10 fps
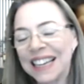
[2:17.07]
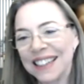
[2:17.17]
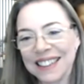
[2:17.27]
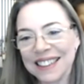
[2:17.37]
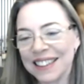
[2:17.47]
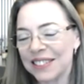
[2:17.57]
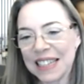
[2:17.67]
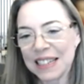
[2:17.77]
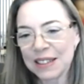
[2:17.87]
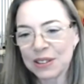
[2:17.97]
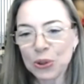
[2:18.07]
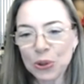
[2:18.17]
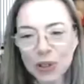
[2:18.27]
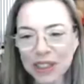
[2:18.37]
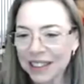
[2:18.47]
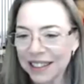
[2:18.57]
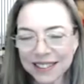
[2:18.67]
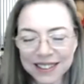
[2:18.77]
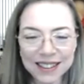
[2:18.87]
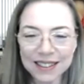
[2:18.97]
you know, historically,
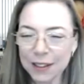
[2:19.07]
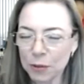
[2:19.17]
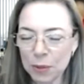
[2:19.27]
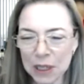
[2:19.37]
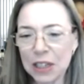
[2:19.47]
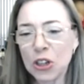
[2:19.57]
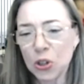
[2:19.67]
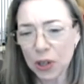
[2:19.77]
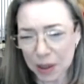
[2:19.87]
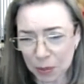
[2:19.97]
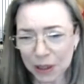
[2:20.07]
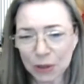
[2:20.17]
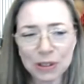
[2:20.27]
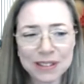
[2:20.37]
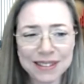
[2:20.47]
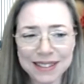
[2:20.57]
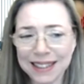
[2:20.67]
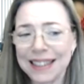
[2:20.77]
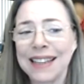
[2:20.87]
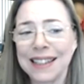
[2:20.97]
cities have been incredibly
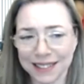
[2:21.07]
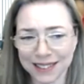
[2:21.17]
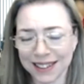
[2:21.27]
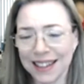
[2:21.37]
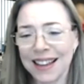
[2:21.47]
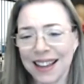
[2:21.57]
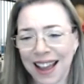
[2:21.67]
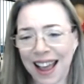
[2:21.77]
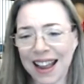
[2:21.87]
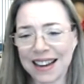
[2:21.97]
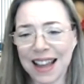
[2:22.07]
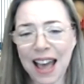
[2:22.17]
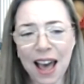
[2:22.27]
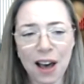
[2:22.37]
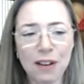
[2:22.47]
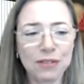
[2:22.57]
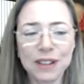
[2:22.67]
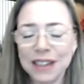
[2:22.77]
resilient and have,